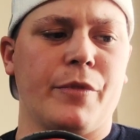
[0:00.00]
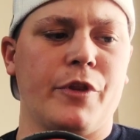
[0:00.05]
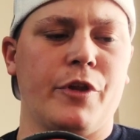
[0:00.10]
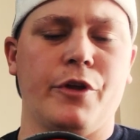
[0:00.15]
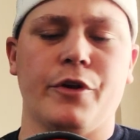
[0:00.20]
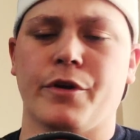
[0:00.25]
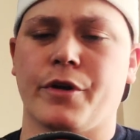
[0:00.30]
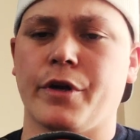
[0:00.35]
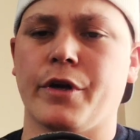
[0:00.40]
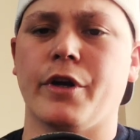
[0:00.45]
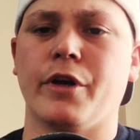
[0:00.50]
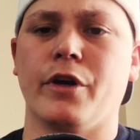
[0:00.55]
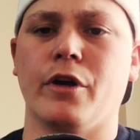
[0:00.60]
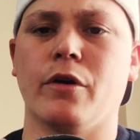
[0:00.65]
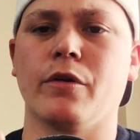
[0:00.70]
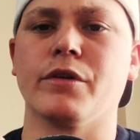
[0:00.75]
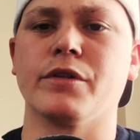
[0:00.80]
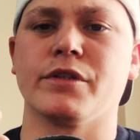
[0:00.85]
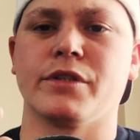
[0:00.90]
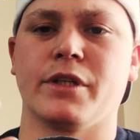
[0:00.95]
you're going to
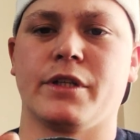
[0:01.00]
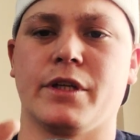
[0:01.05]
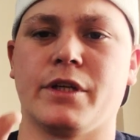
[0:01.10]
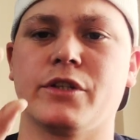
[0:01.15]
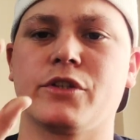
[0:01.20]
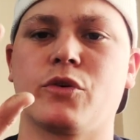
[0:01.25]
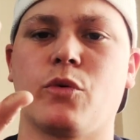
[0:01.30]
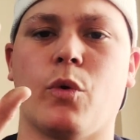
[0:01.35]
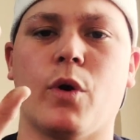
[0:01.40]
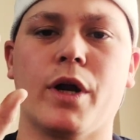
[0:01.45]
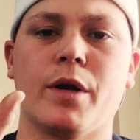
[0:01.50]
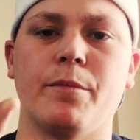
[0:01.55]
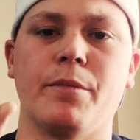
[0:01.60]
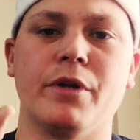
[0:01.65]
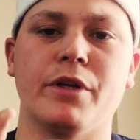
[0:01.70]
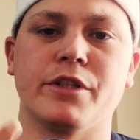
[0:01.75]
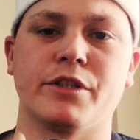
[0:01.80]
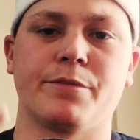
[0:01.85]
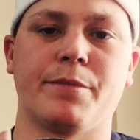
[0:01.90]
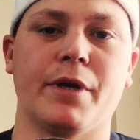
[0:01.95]
notice that there's quite a
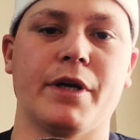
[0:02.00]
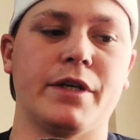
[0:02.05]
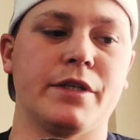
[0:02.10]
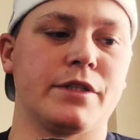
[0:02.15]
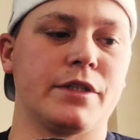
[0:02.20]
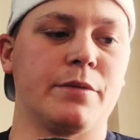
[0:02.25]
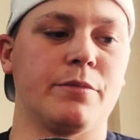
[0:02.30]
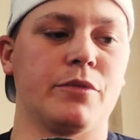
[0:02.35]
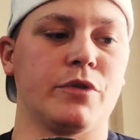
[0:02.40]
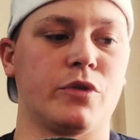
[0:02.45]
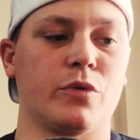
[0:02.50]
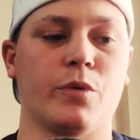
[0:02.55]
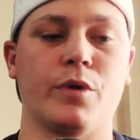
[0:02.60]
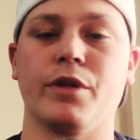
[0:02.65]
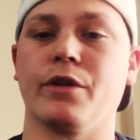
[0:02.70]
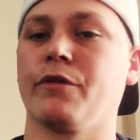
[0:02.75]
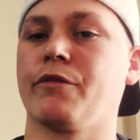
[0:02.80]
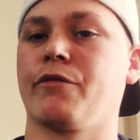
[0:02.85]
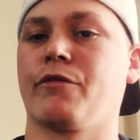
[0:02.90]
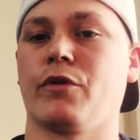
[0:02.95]
bit of space in between
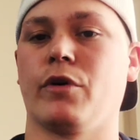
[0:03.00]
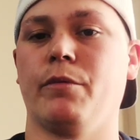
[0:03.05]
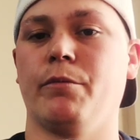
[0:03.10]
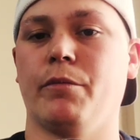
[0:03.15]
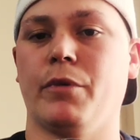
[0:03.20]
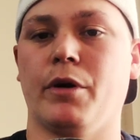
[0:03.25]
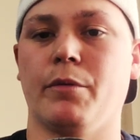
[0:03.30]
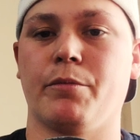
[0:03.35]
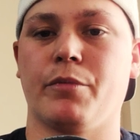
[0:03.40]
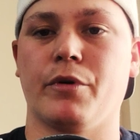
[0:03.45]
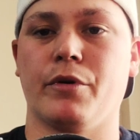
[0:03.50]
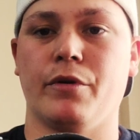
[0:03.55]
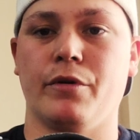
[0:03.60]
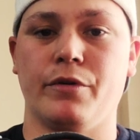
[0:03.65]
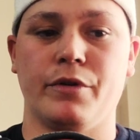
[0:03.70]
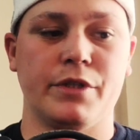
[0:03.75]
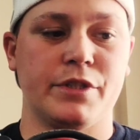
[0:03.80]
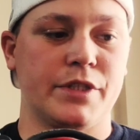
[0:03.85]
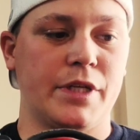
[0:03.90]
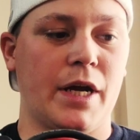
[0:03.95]
the front bumper,
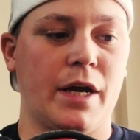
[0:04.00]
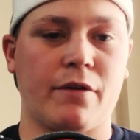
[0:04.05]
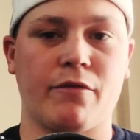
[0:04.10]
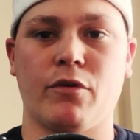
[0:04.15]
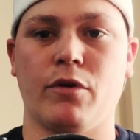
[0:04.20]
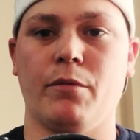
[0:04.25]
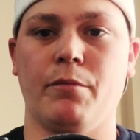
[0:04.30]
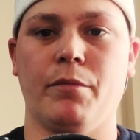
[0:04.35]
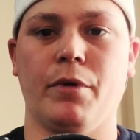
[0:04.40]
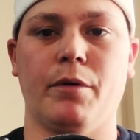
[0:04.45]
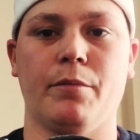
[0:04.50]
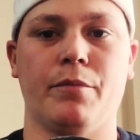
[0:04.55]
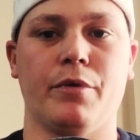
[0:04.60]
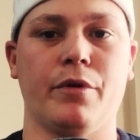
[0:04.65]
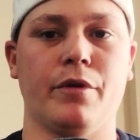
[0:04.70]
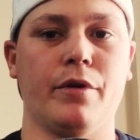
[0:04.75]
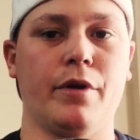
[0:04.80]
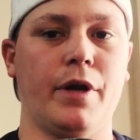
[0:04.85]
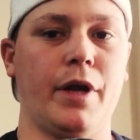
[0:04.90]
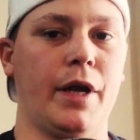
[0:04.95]
the stock front
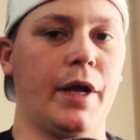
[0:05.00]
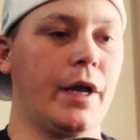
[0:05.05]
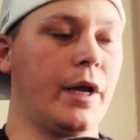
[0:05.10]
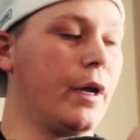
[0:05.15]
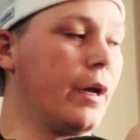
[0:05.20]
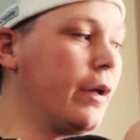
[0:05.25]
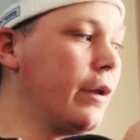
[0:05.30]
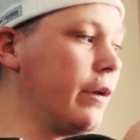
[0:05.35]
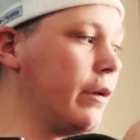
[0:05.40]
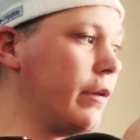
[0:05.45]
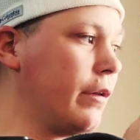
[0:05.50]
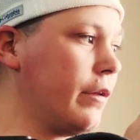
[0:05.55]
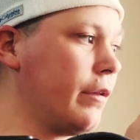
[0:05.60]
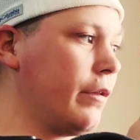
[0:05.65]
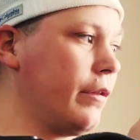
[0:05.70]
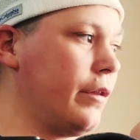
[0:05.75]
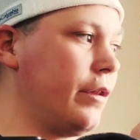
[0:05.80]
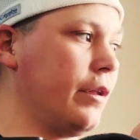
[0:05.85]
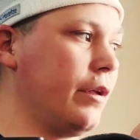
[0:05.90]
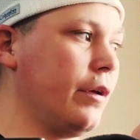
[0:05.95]
bumper, and
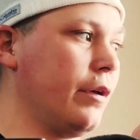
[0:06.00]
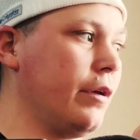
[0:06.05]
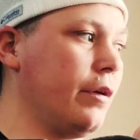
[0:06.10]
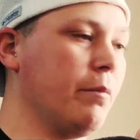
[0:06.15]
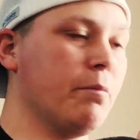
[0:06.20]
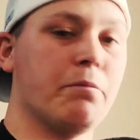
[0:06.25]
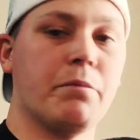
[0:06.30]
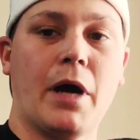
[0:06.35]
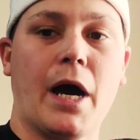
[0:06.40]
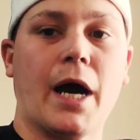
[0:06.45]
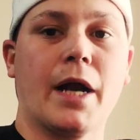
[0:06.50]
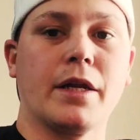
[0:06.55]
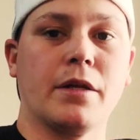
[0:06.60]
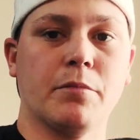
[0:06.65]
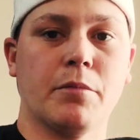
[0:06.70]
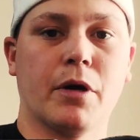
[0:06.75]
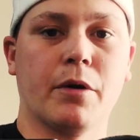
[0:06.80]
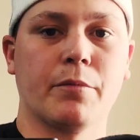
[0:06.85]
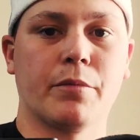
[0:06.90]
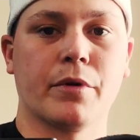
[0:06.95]
the body
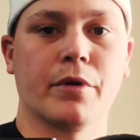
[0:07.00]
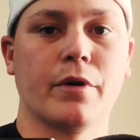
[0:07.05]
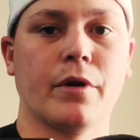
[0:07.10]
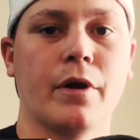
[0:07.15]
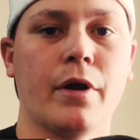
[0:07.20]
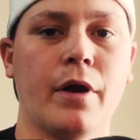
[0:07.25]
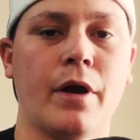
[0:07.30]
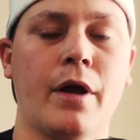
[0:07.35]
bumper.